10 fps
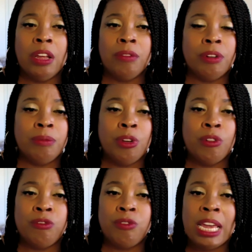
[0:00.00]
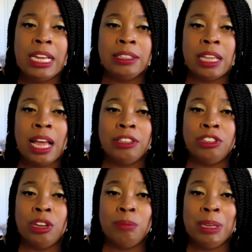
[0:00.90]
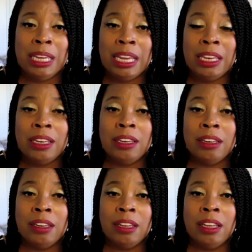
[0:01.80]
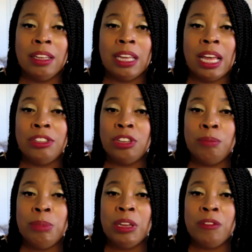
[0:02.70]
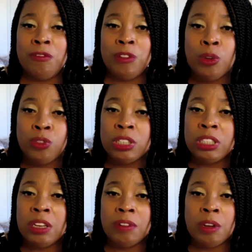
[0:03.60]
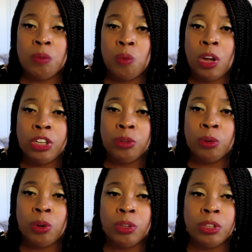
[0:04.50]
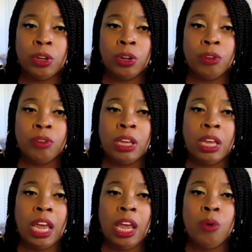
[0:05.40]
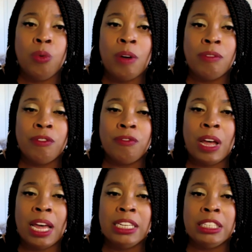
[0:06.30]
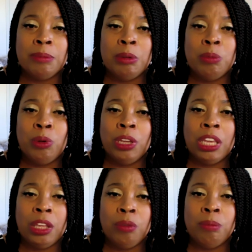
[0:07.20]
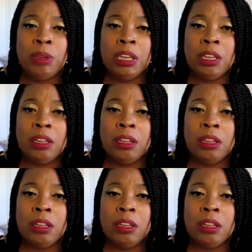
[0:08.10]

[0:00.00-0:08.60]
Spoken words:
and from your face I shall be hidden. I shall be a fugitive and wanderer on the earth, and whoever finds me will kill me.